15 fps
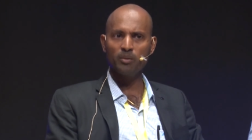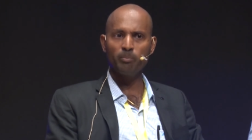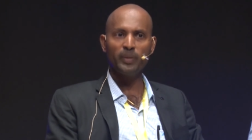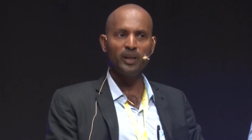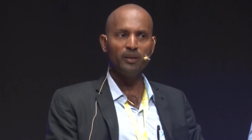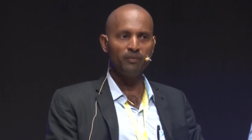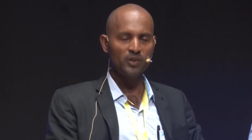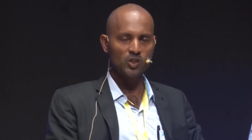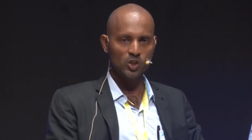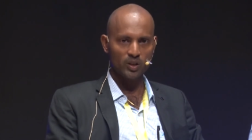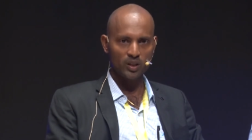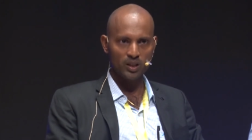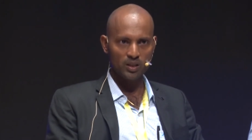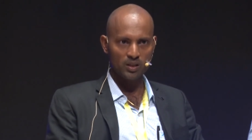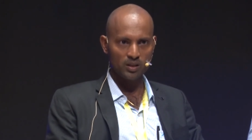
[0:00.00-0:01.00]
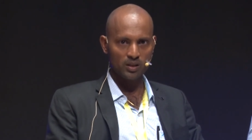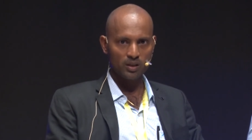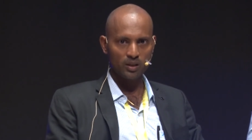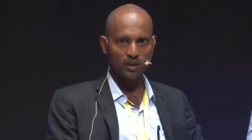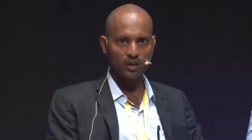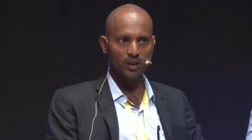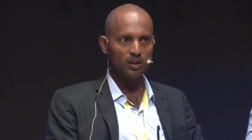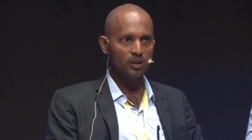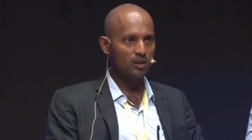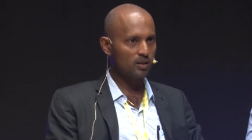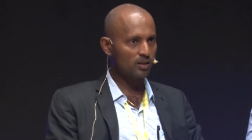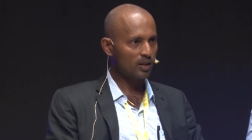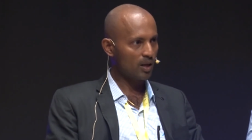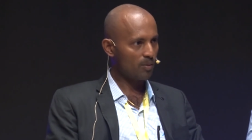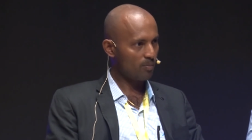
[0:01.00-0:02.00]
beneficiaries in the
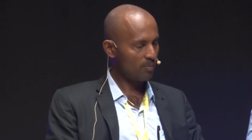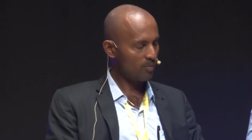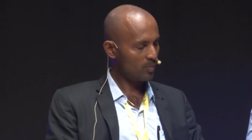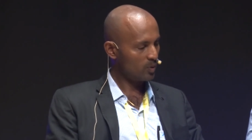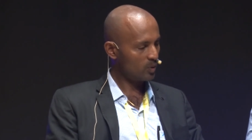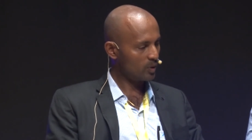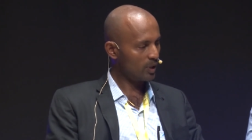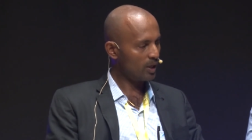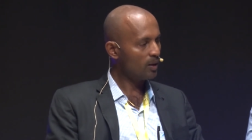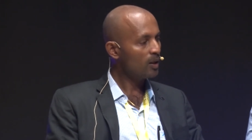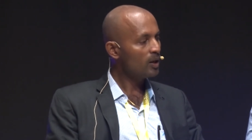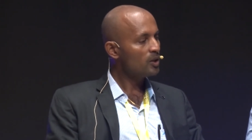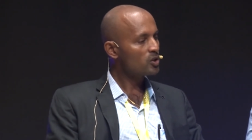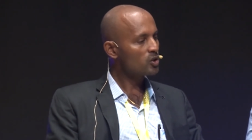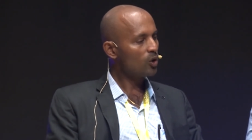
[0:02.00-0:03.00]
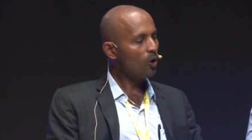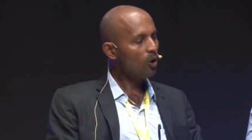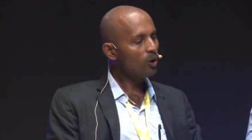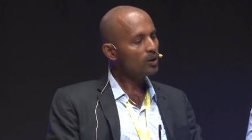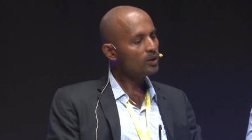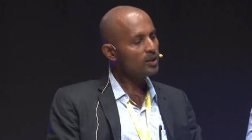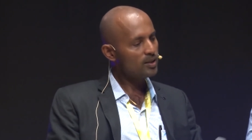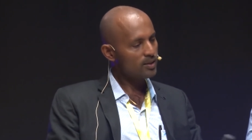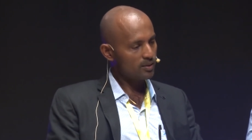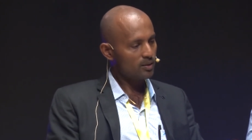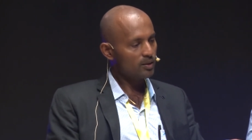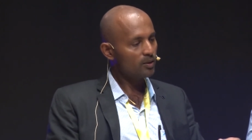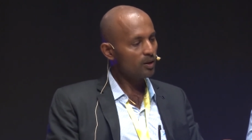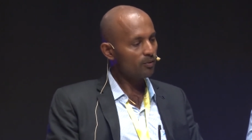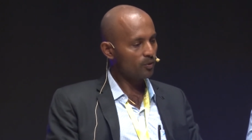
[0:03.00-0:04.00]
slum. Okay, so all these,
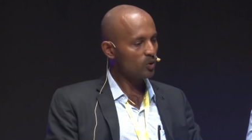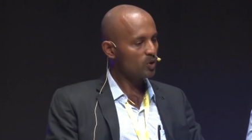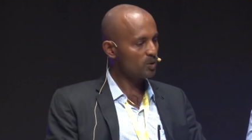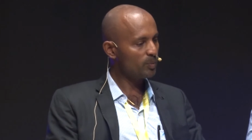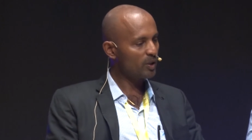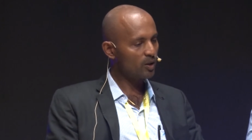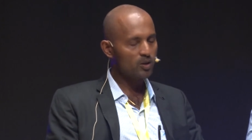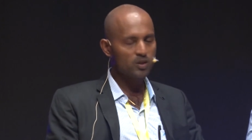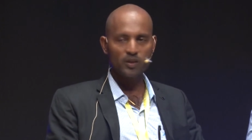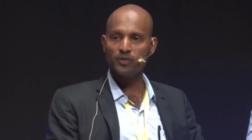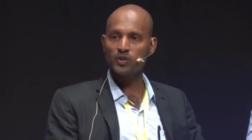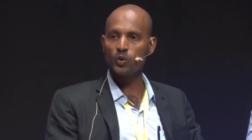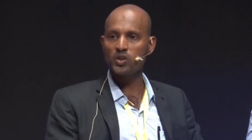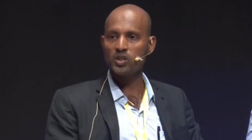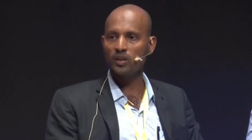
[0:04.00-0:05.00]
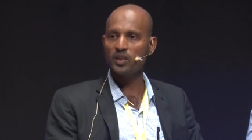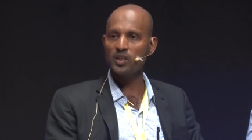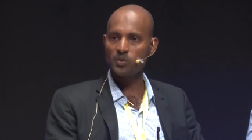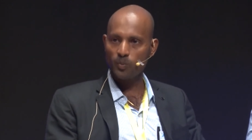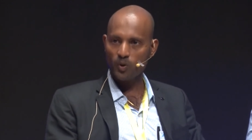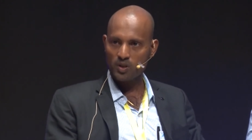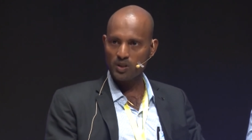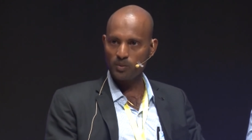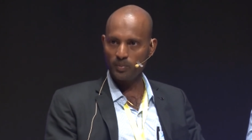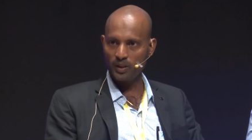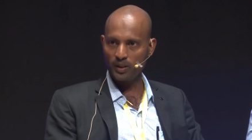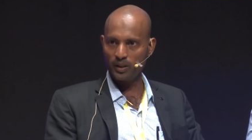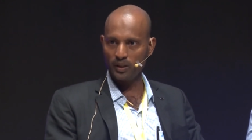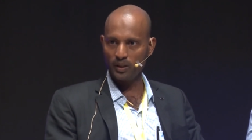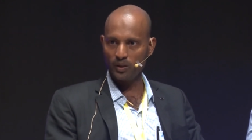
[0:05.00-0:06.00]
of course, because of social
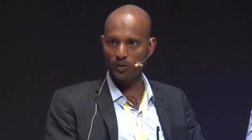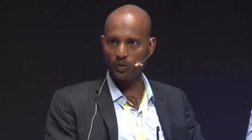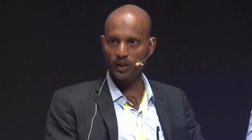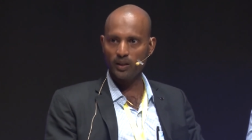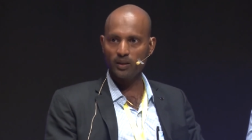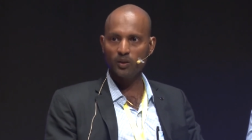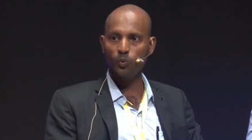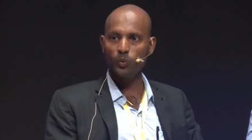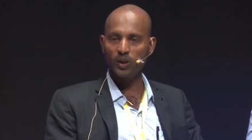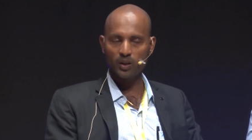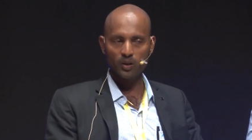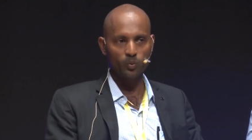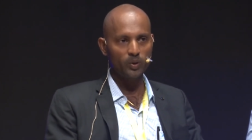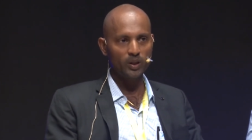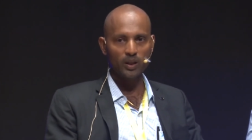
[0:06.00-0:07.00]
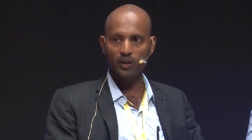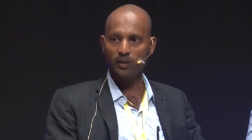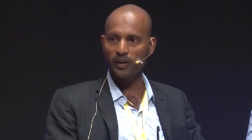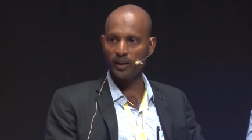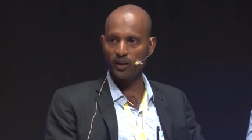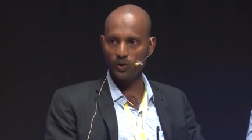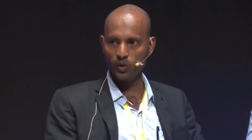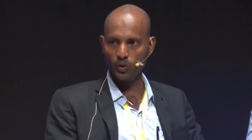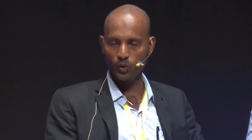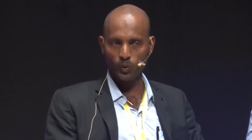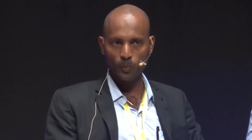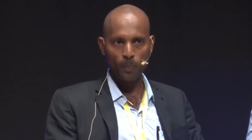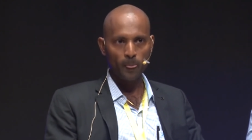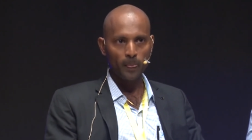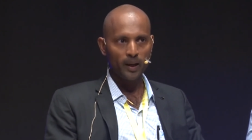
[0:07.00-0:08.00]
responsibility, and the work we are trying to do.
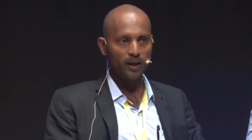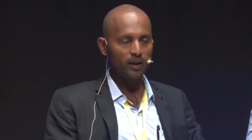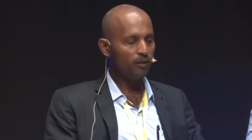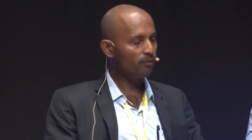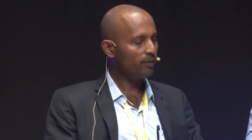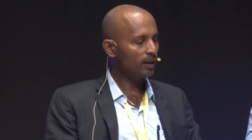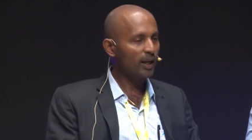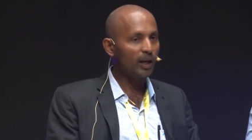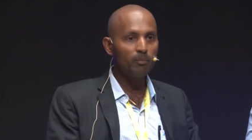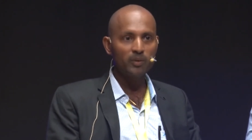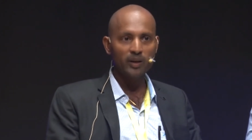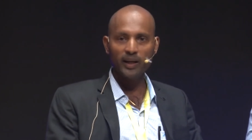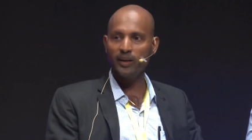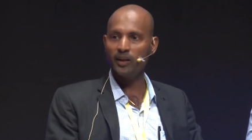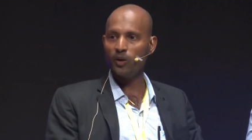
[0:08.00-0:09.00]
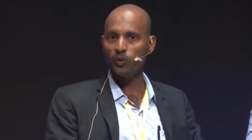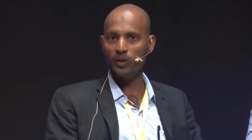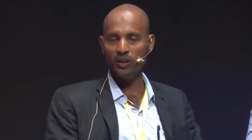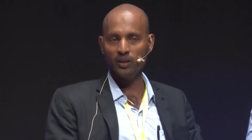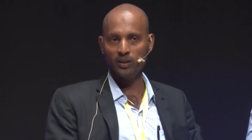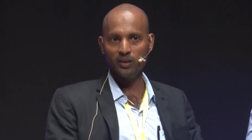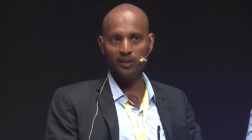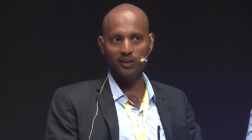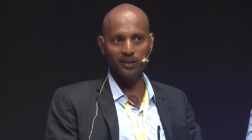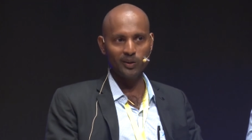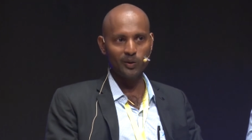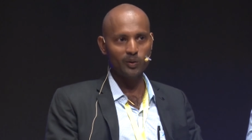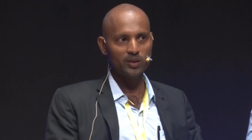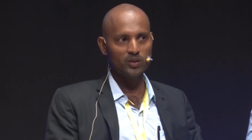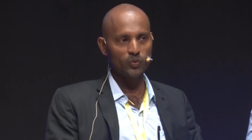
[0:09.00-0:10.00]
And in fact, I'm right now here.
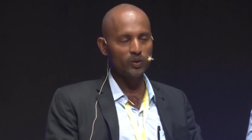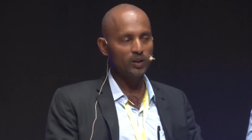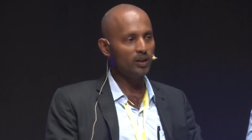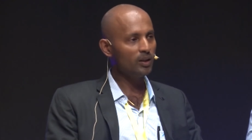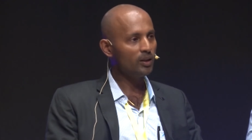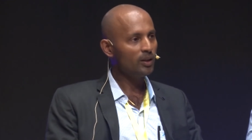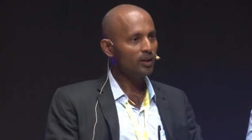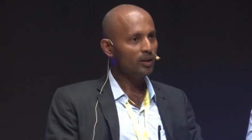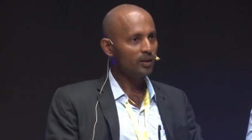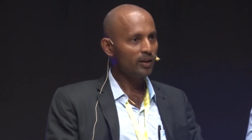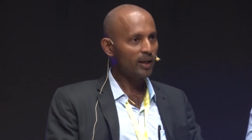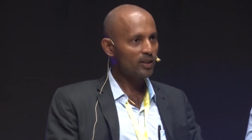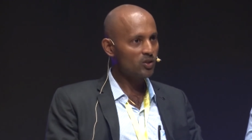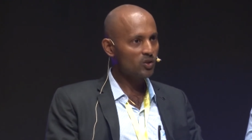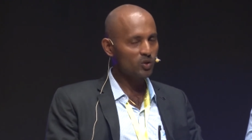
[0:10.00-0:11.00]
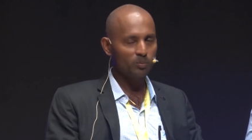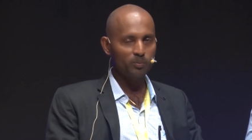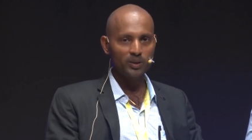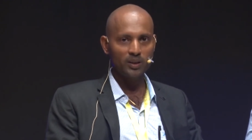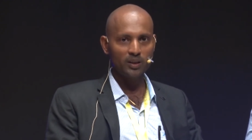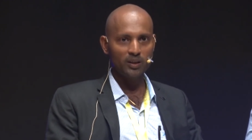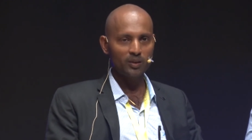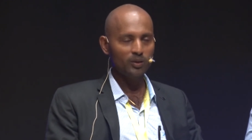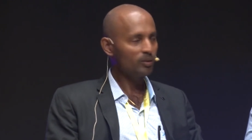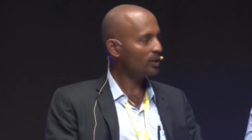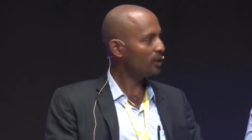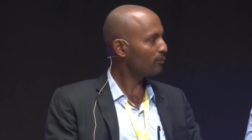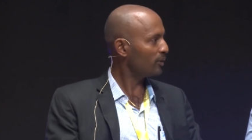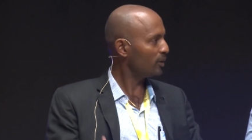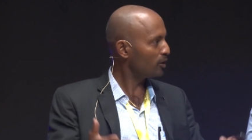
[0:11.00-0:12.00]
It's really nice to be,
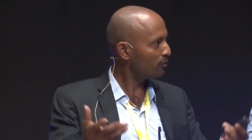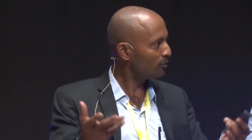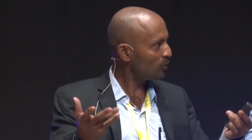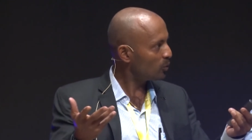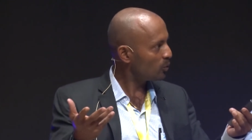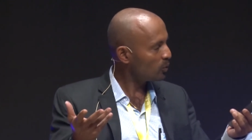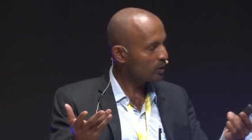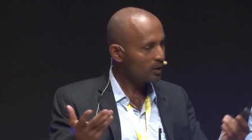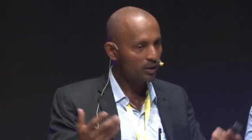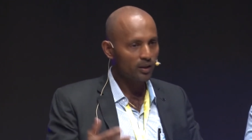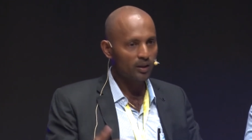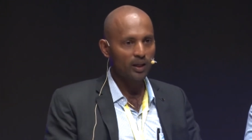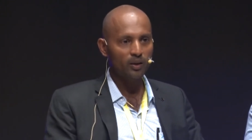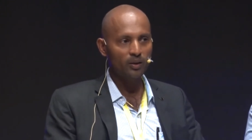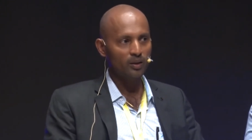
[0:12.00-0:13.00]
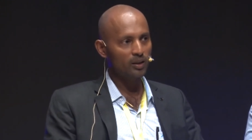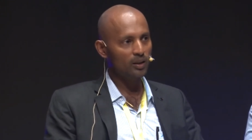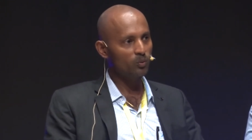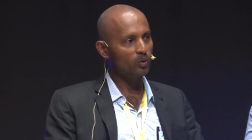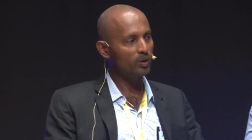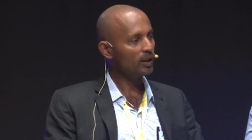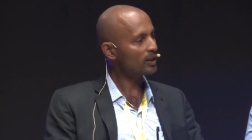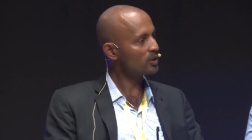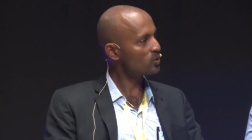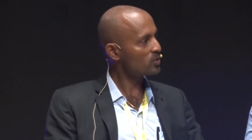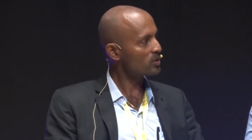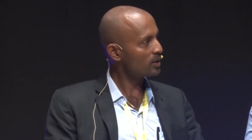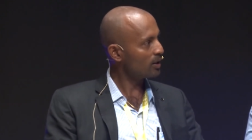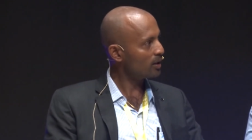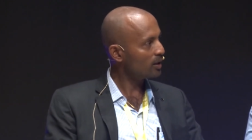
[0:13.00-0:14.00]
in front of you, and I really would like to
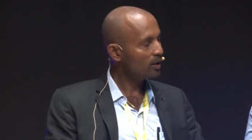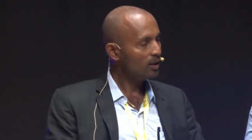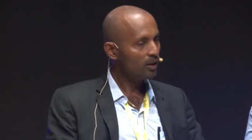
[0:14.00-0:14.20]
say